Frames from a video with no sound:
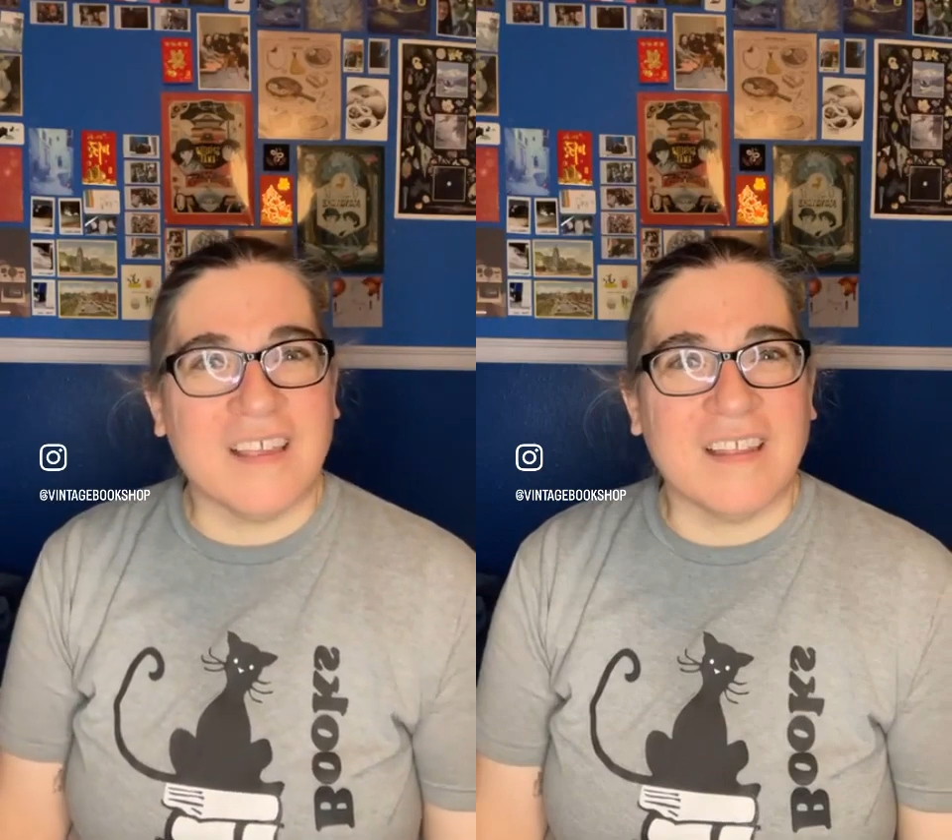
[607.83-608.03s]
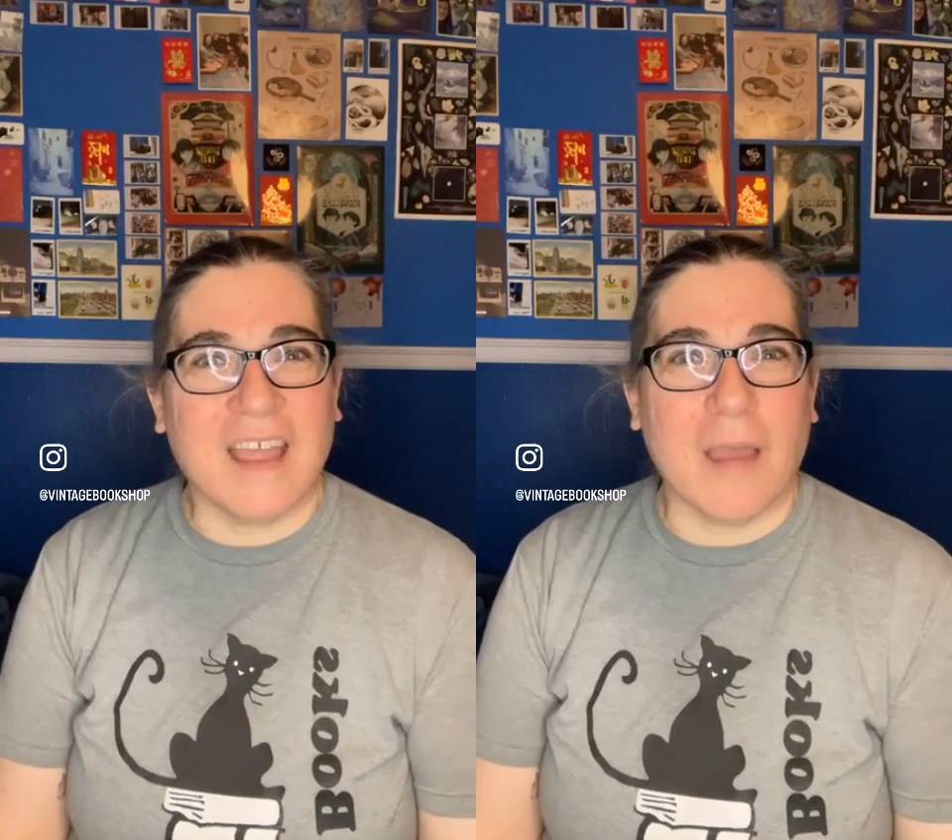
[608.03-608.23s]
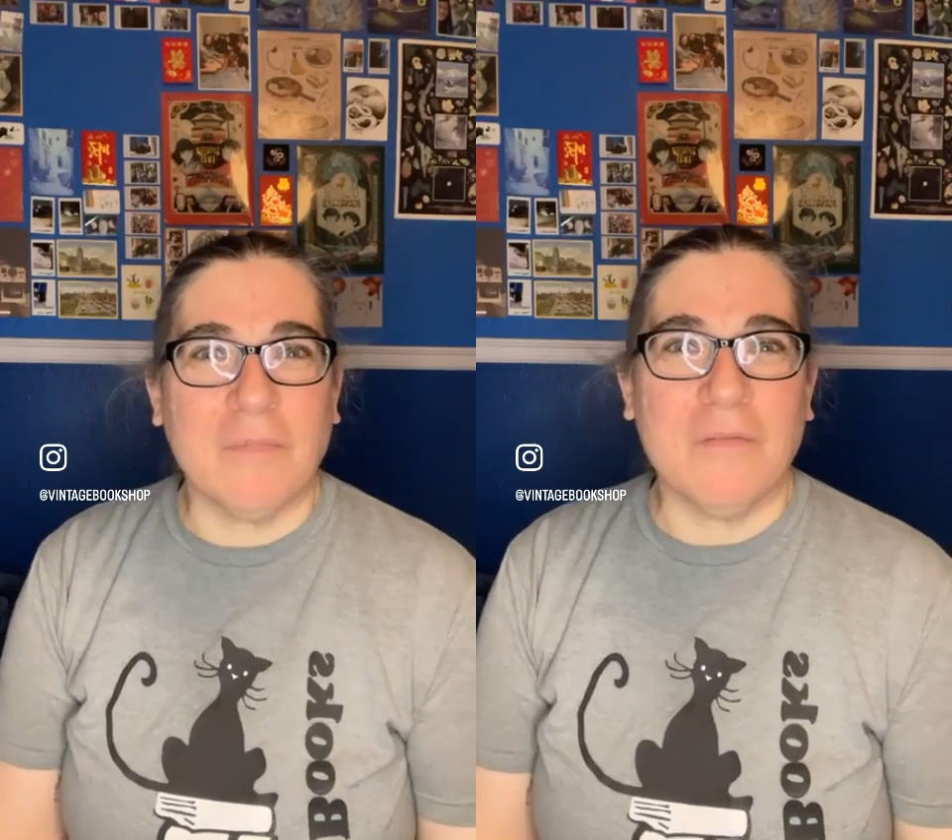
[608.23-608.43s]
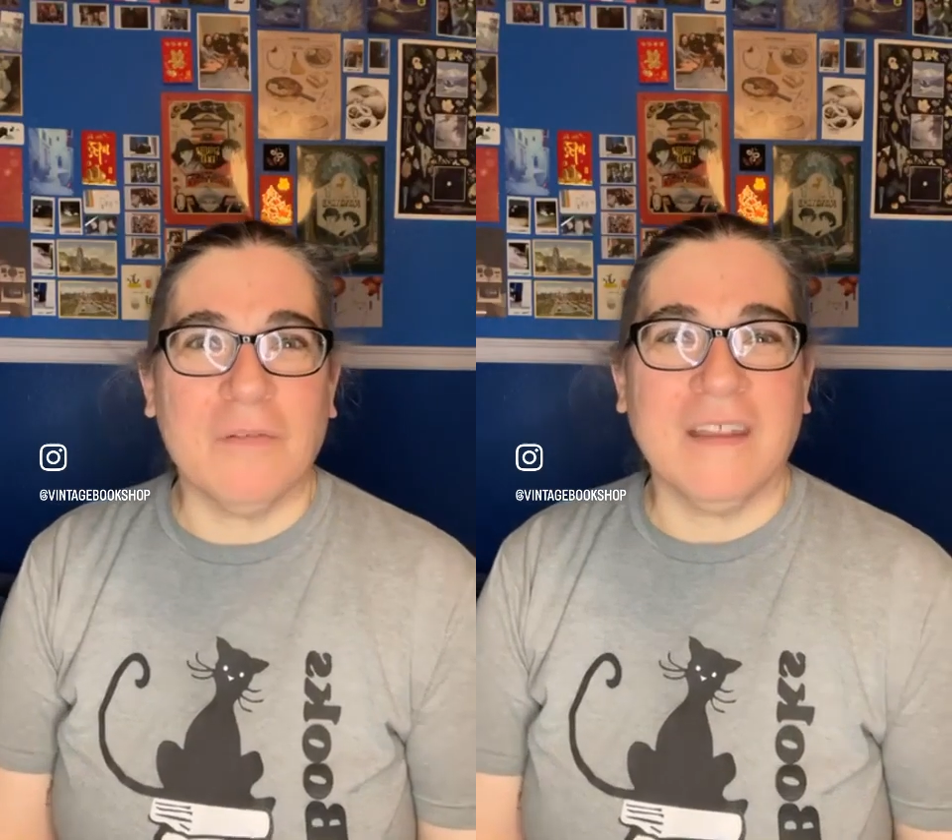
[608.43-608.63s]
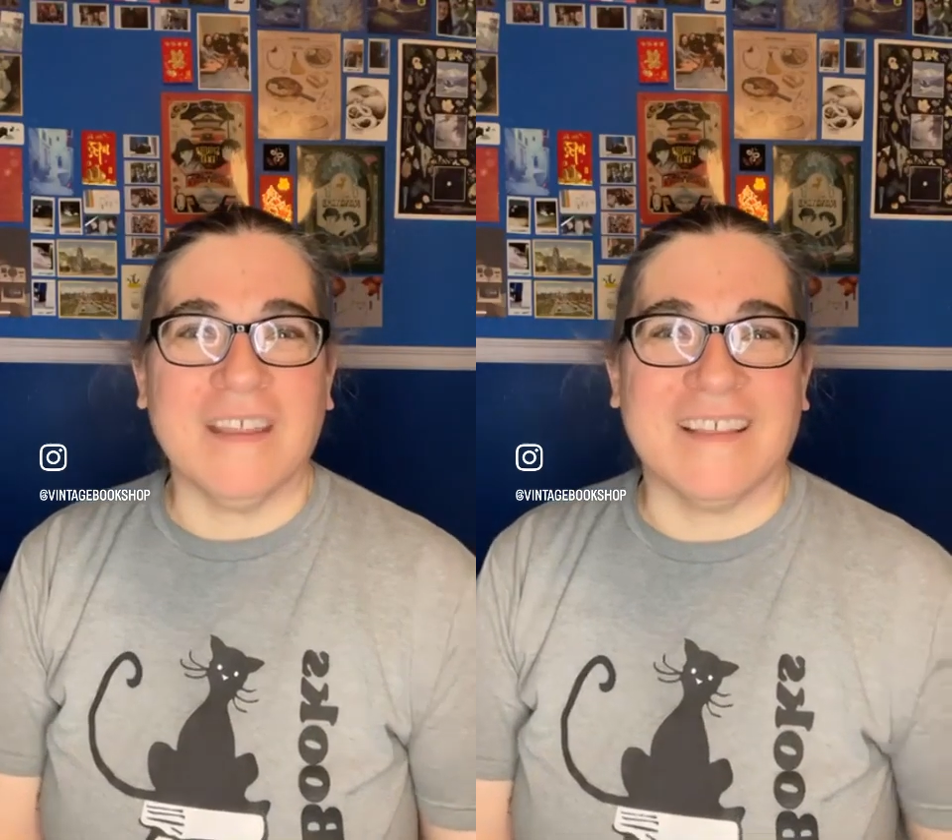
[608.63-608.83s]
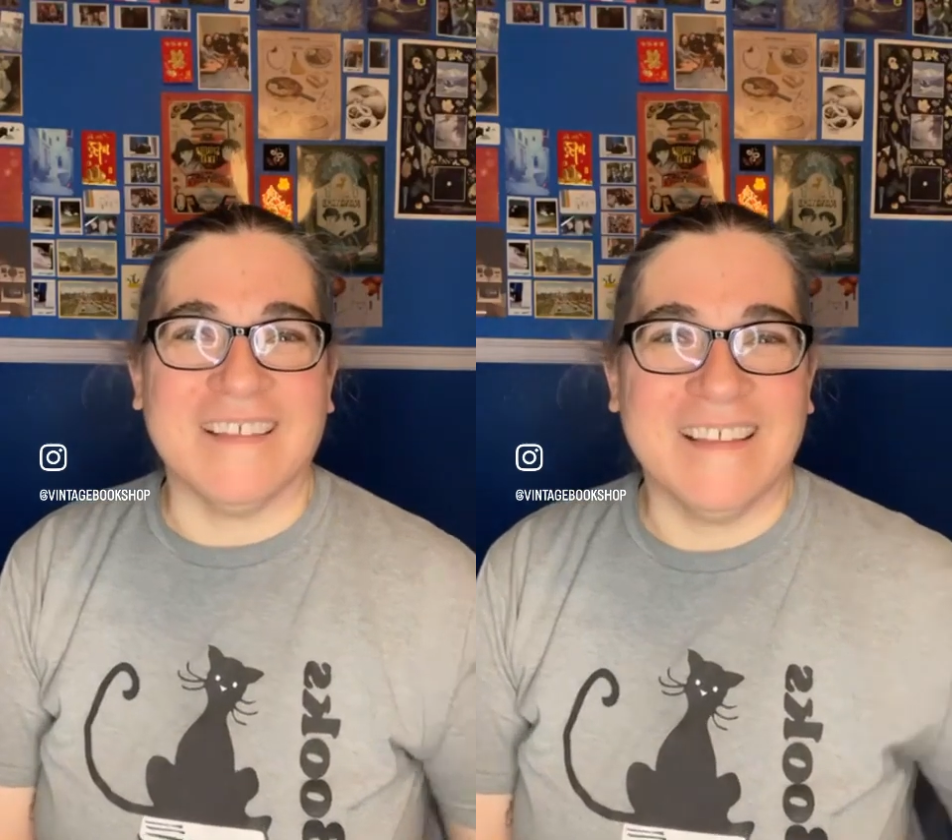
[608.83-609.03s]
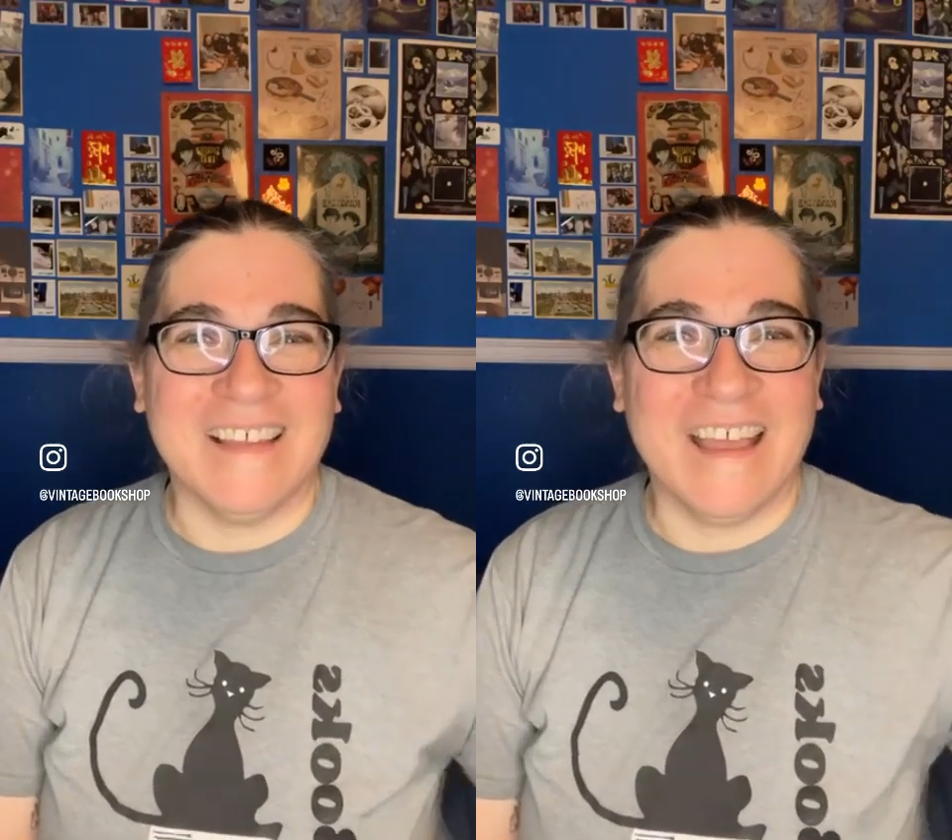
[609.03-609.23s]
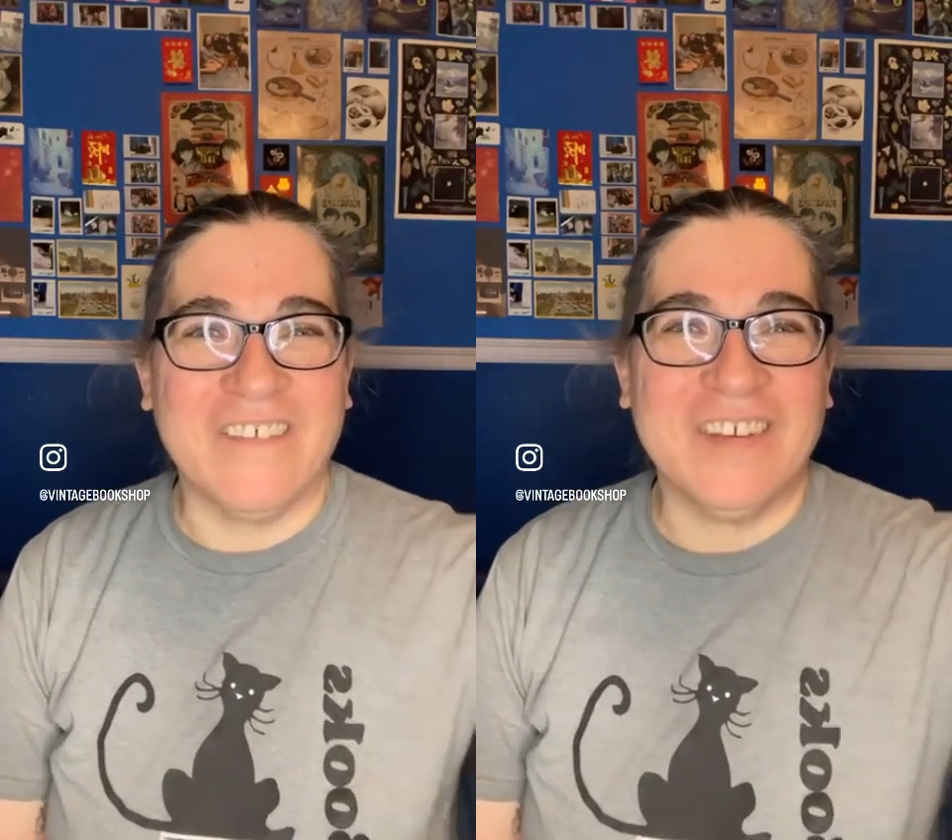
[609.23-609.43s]
and happy reading.
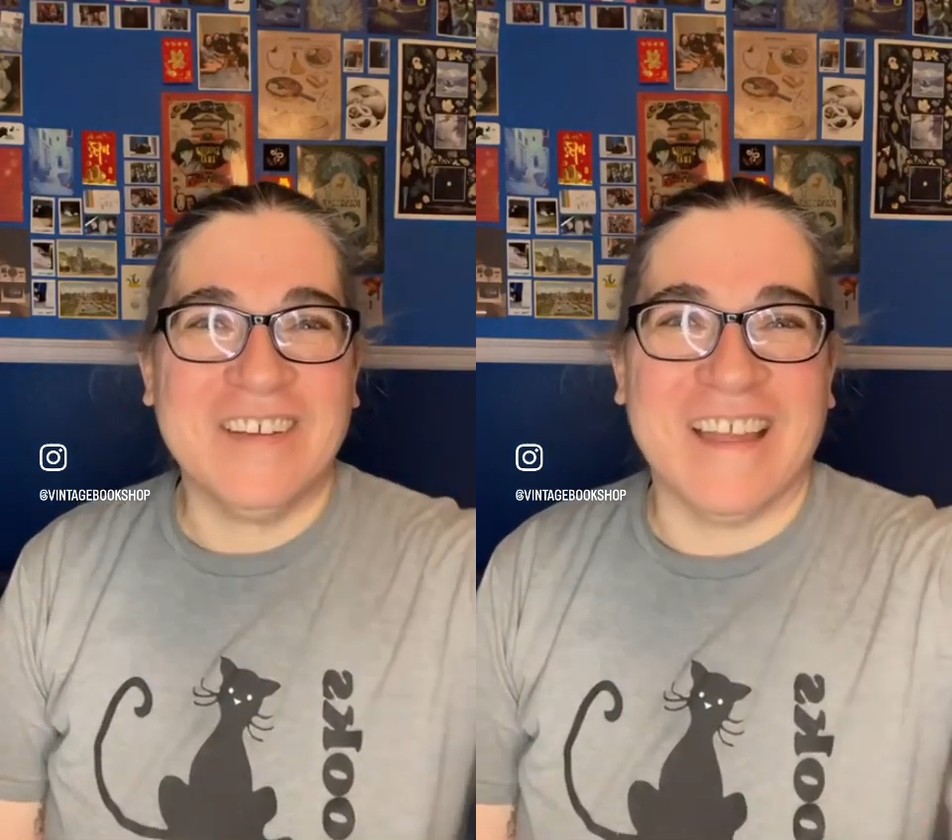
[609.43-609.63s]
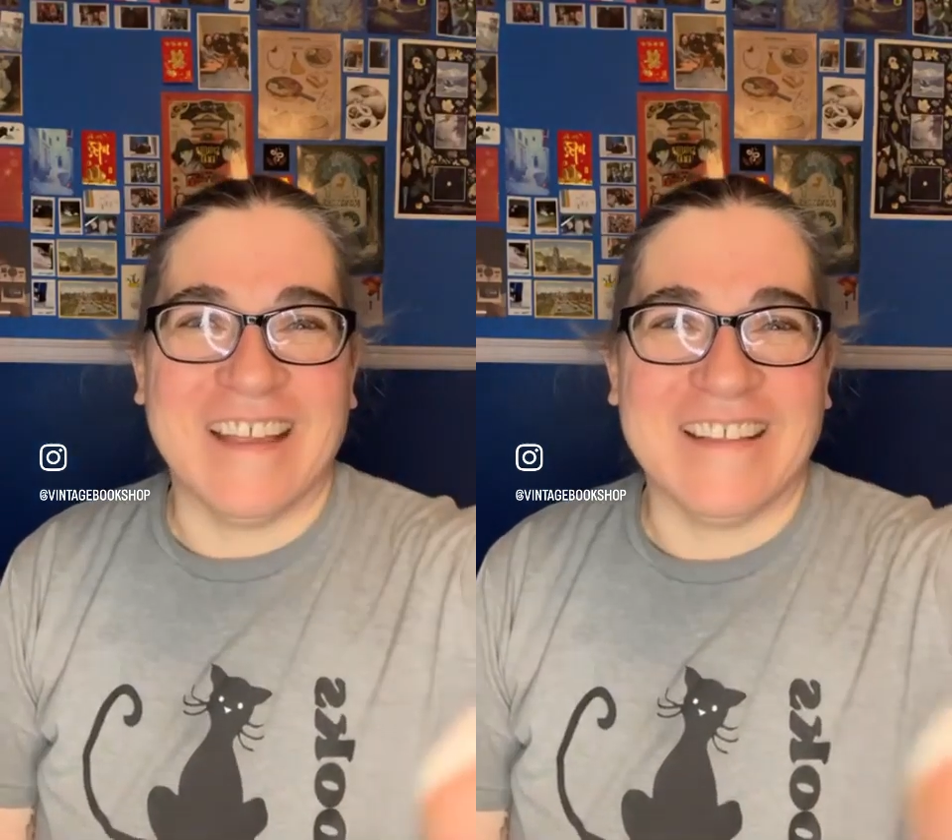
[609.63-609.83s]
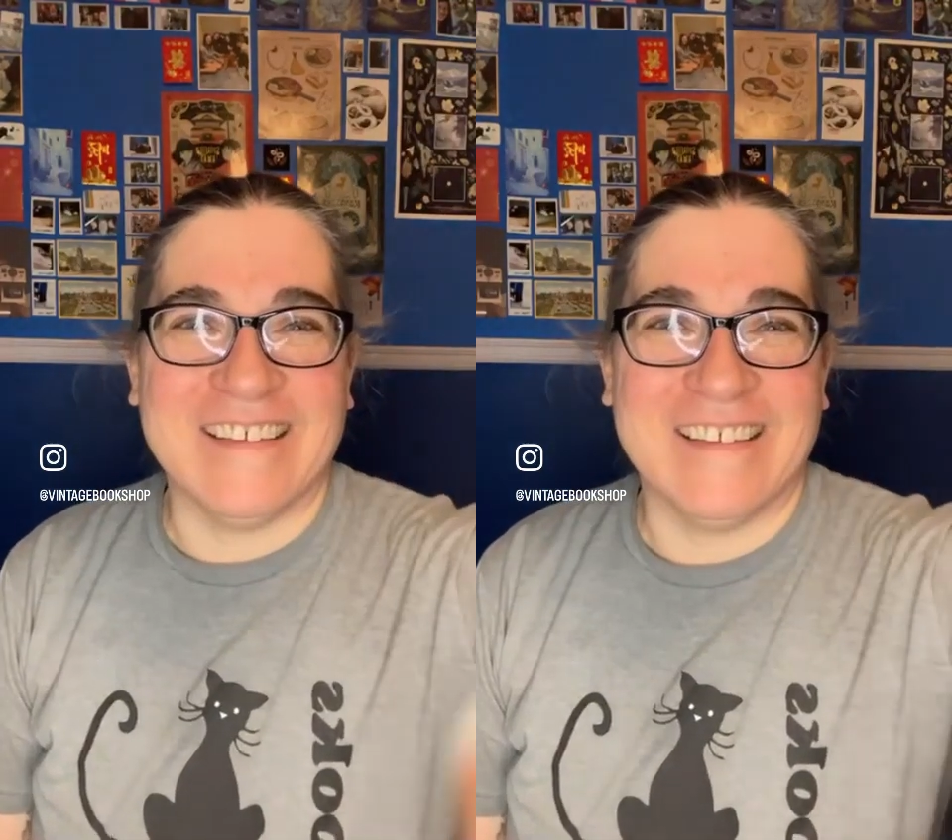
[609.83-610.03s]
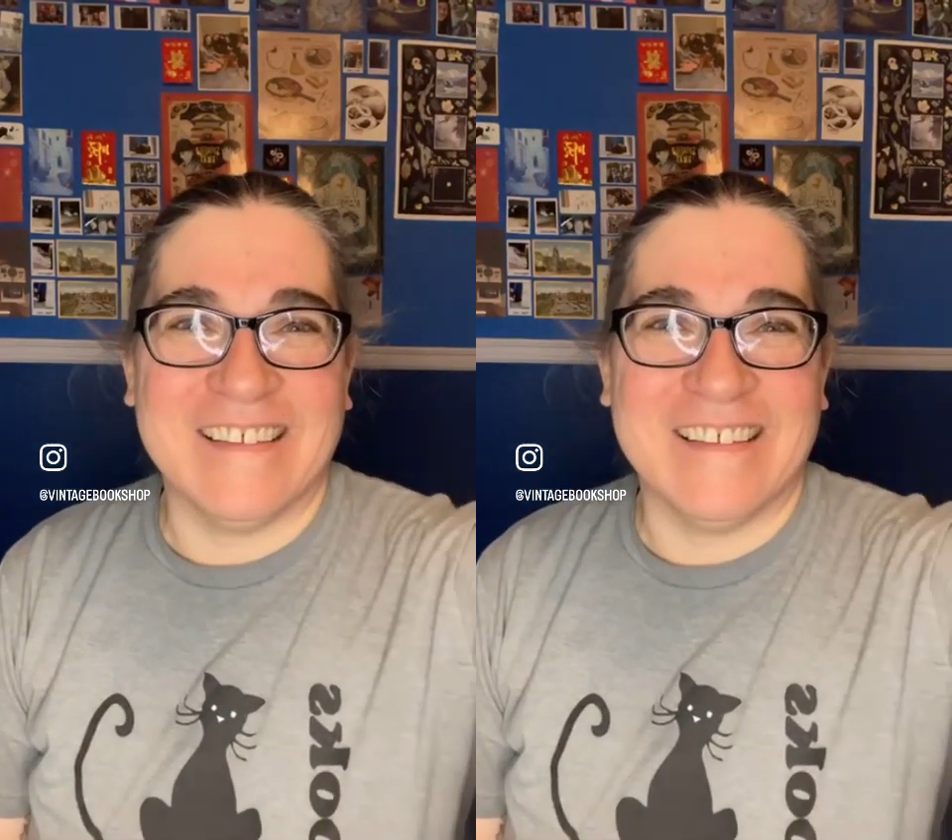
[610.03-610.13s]
Have a good night.